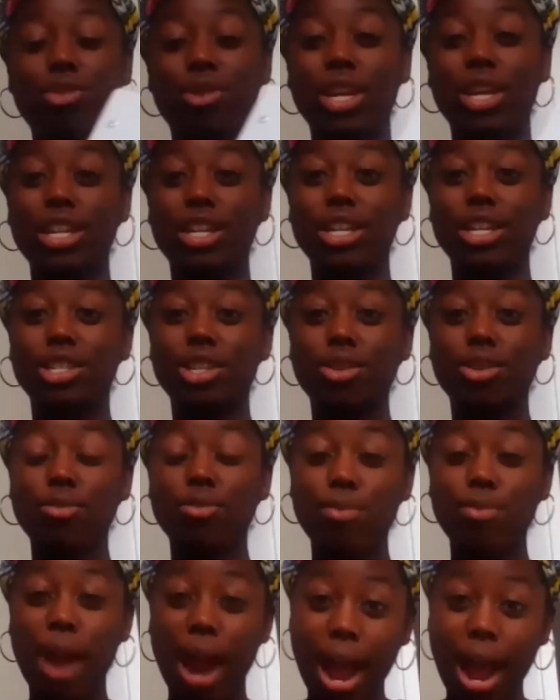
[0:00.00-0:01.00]
you can
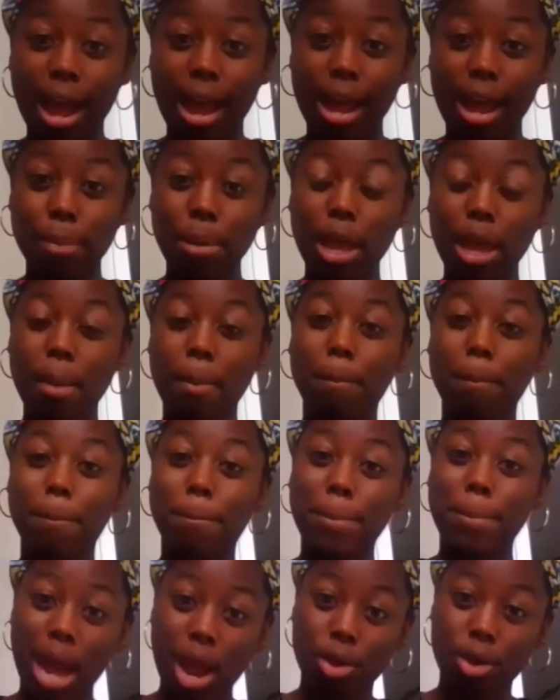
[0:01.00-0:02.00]
describe
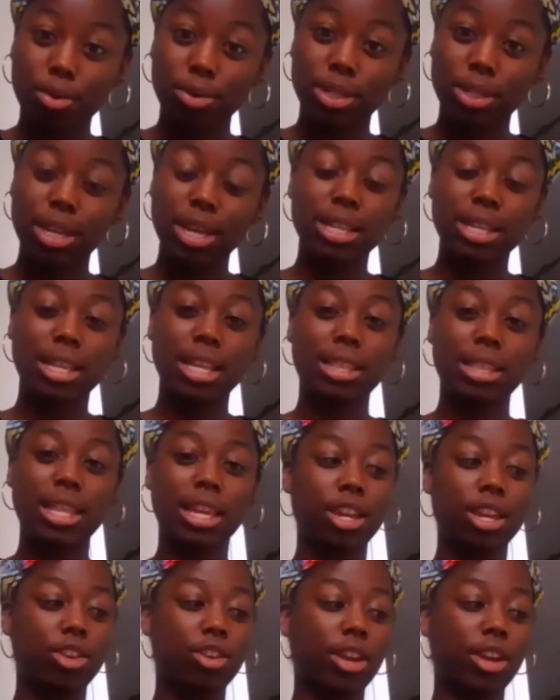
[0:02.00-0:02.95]
about the thing in